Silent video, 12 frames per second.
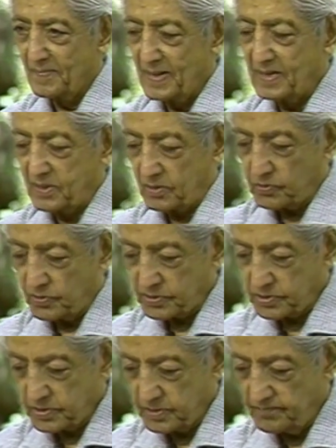Let the
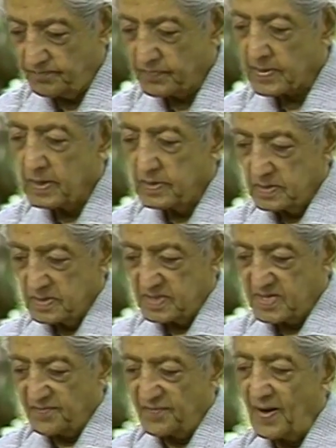question
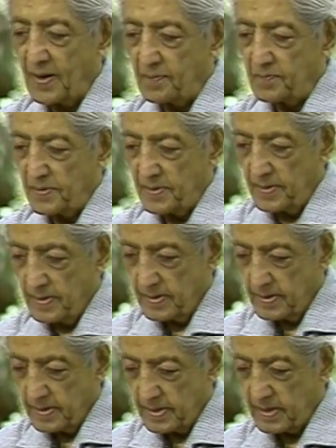develop,
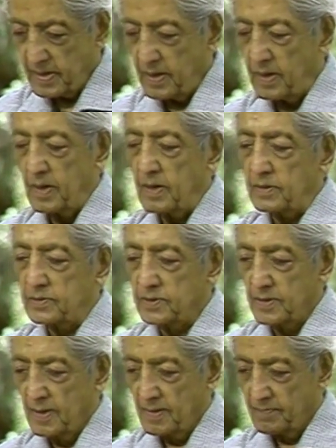enlarge,
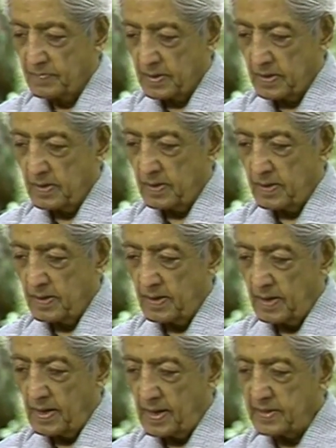
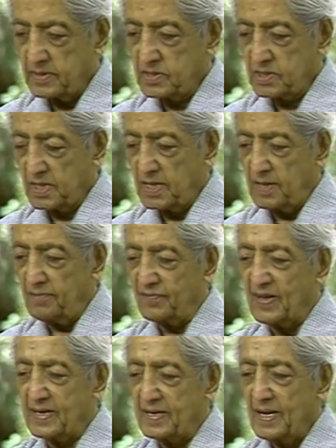and see
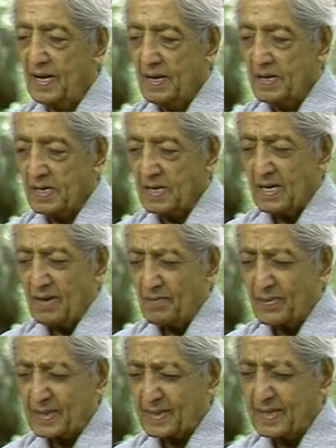if
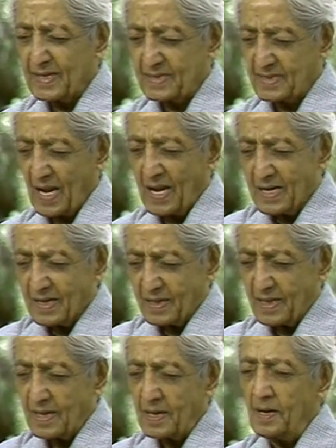whether there's
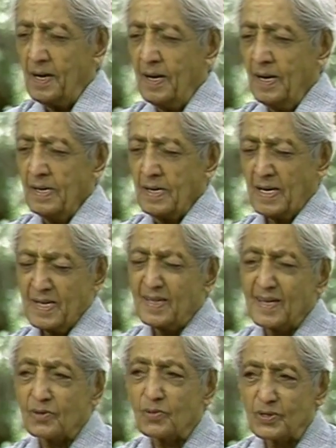anything in
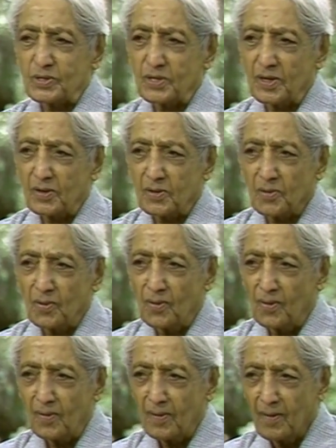the question at
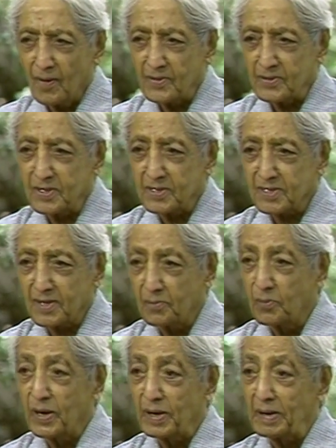all, or just a
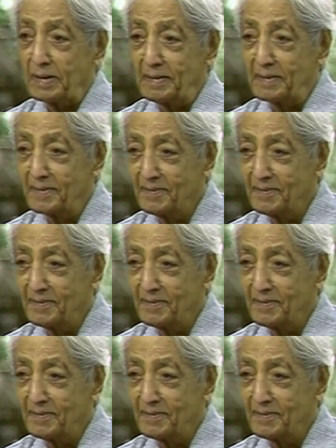weed.